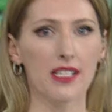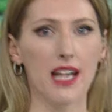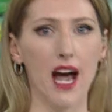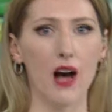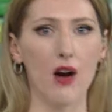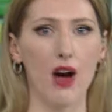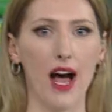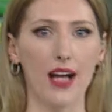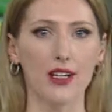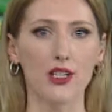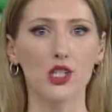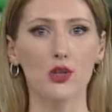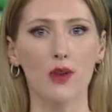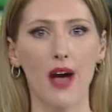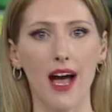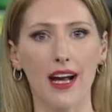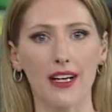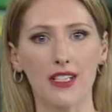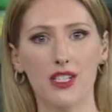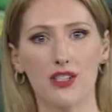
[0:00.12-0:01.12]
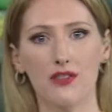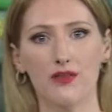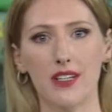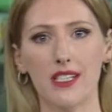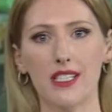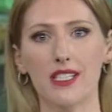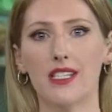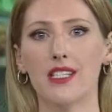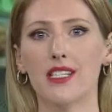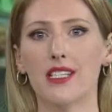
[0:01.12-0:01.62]
And to
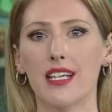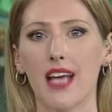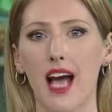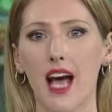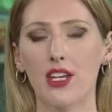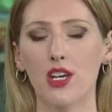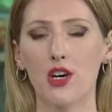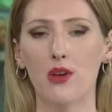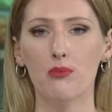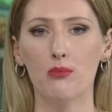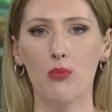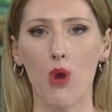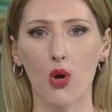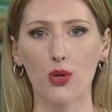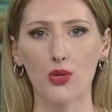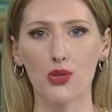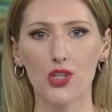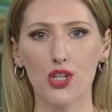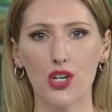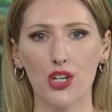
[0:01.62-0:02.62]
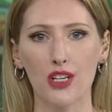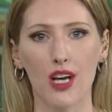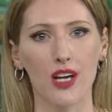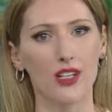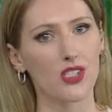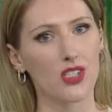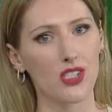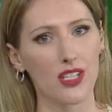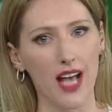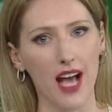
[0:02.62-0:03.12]
activist Cianna Moulton.
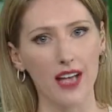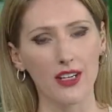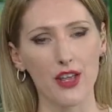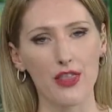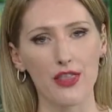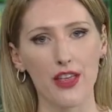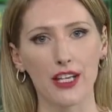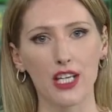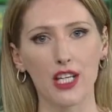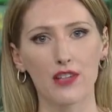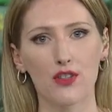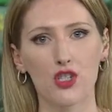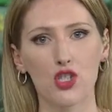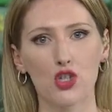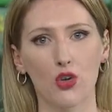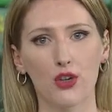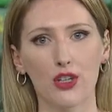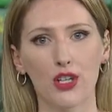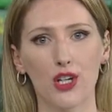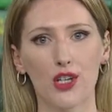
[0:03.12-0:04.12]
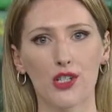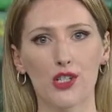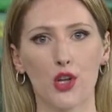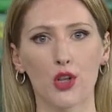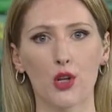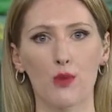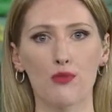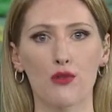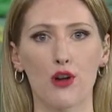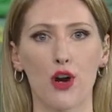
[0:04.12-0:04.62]
Cianna, thank you for joining us
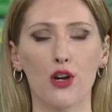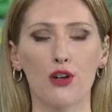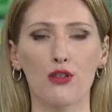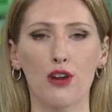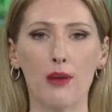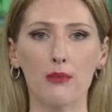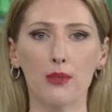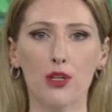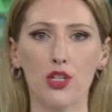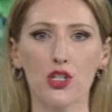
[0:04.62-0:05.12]
on the programme.